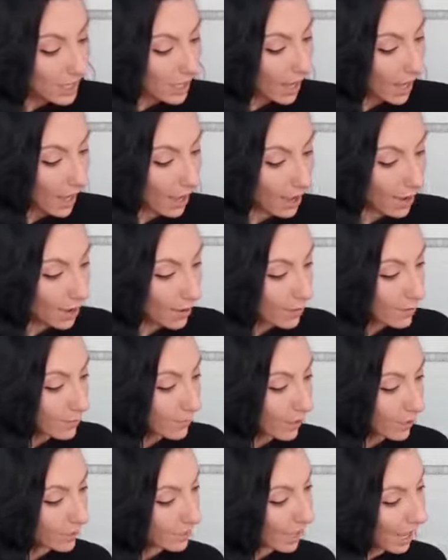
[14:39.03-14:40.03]

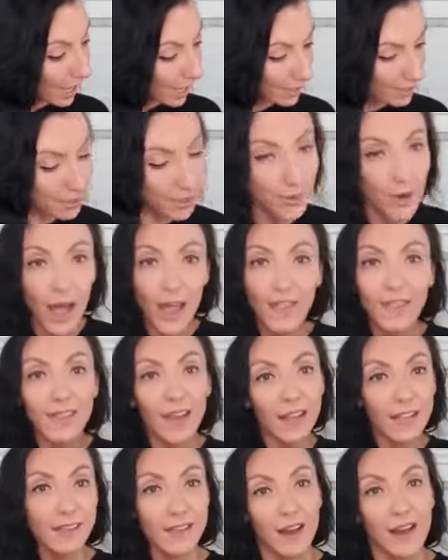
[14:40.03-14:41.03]
And yeah, so at
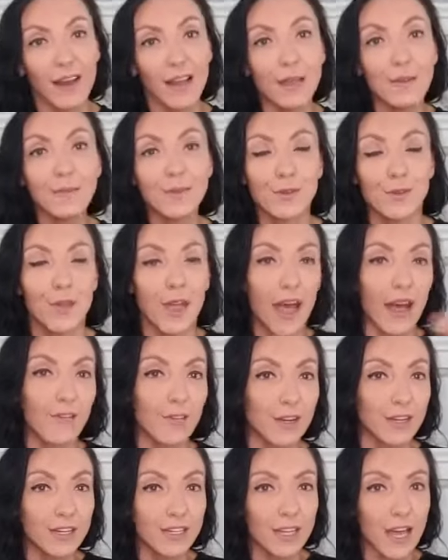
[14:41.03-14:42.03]
nighttime, so you have
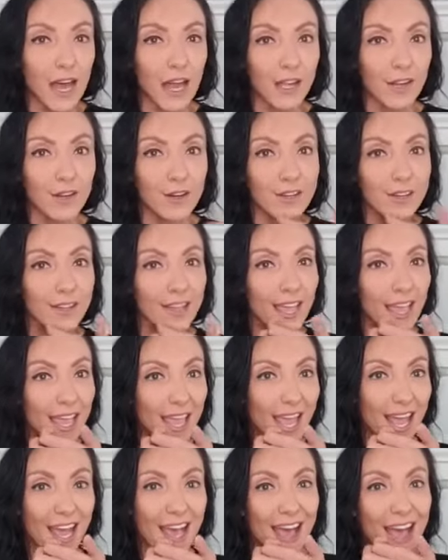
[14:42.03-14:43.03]
your entire
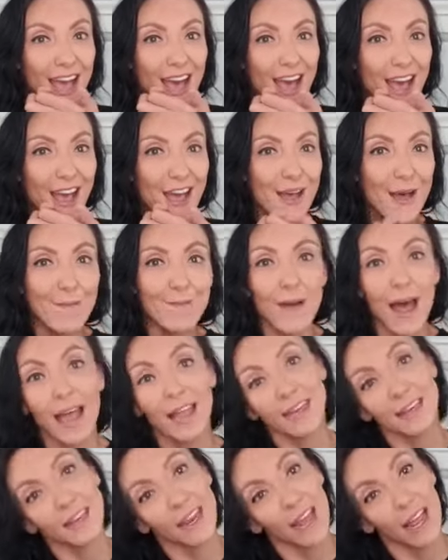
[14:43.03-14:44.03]
day.
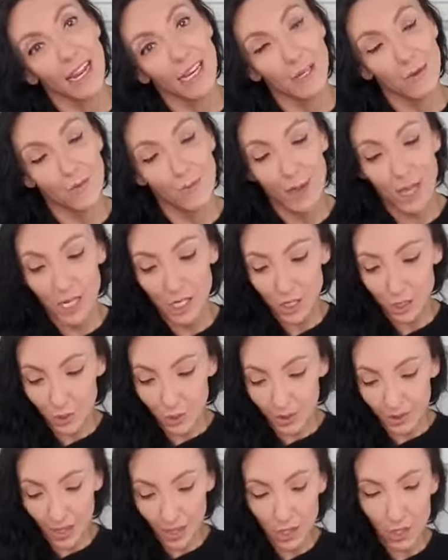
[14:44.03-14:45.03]
At night, make sure
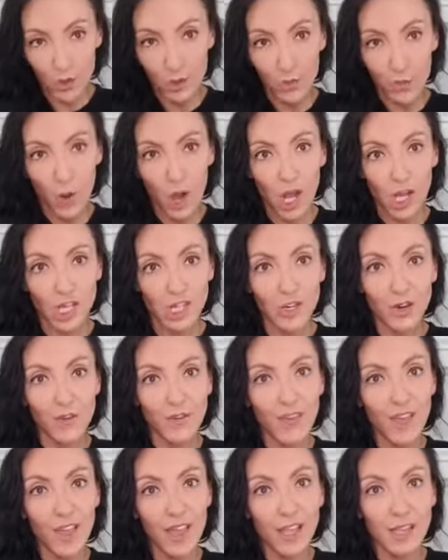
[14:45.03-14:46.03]
that you wash your
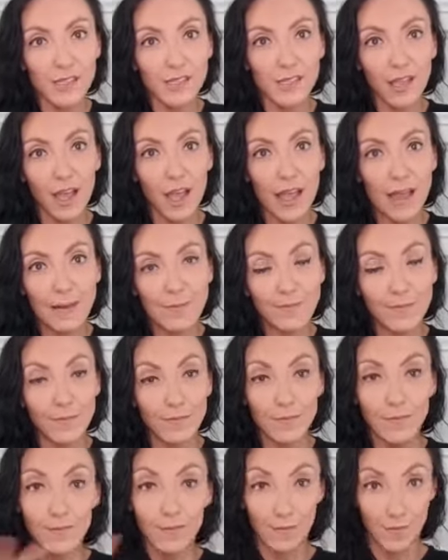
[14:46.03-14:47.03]
face
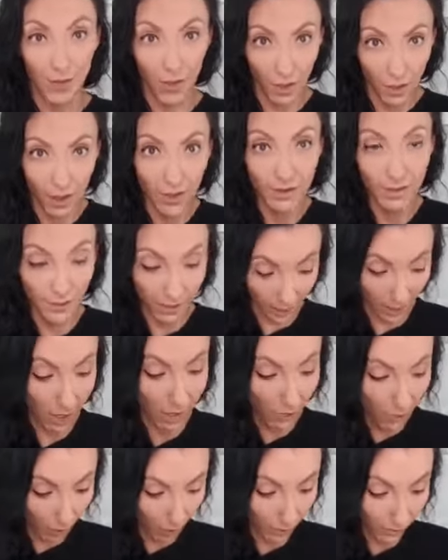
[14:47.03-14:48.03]
like
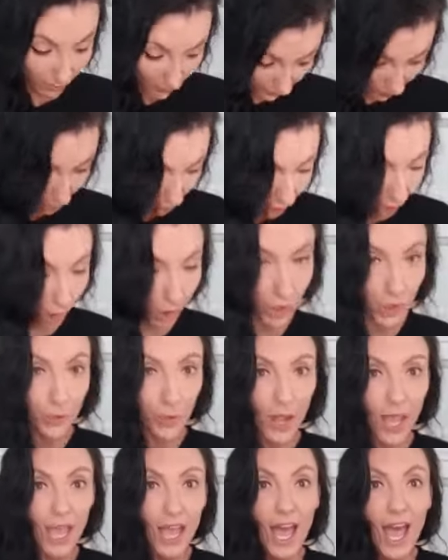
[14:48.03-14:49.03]
the good
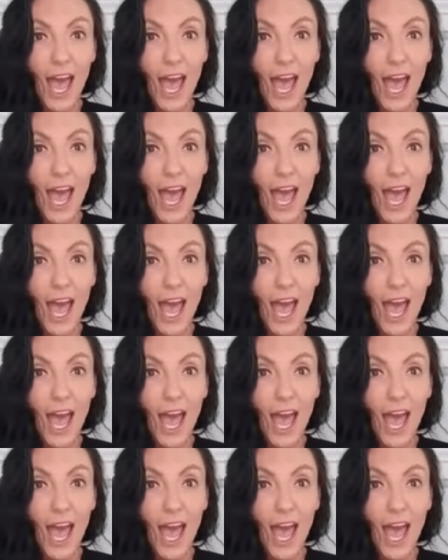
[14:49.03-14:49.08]
way.